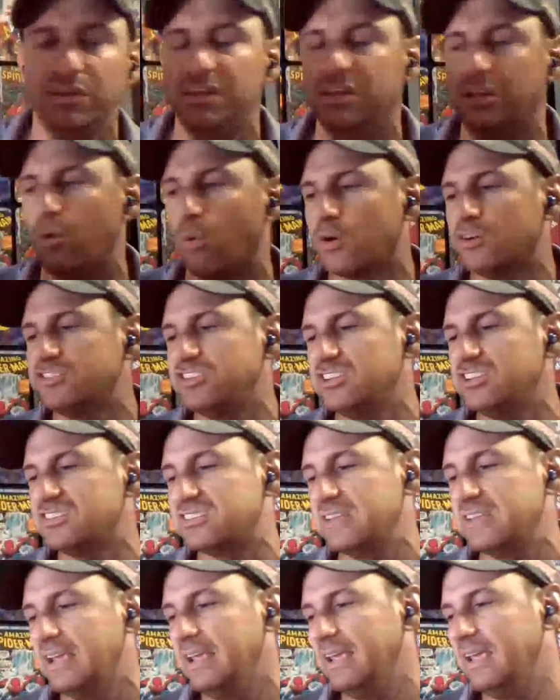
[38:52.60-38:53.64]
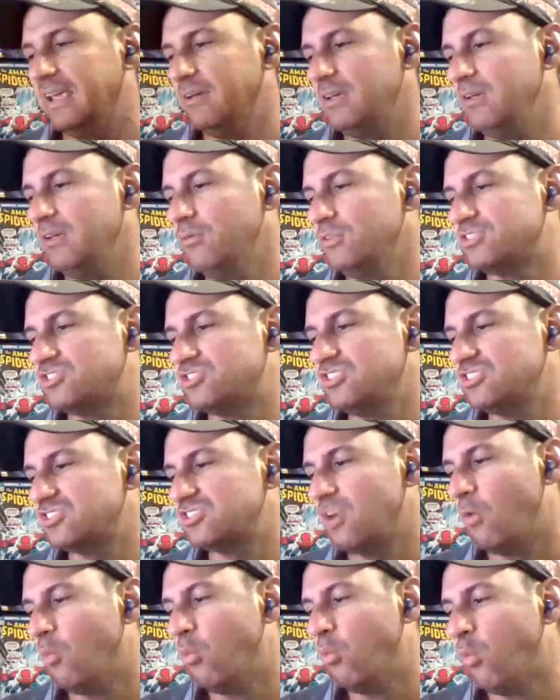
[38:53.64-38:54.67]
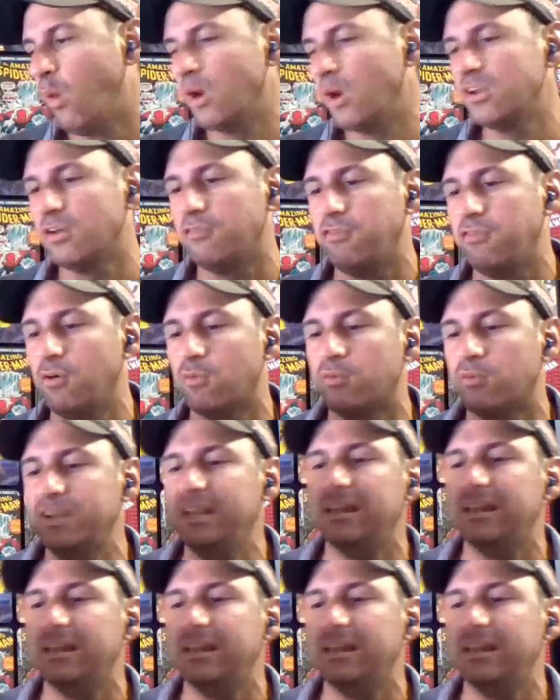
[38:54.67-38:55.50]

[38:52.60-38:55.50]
gorgeous. It was just a wonderful read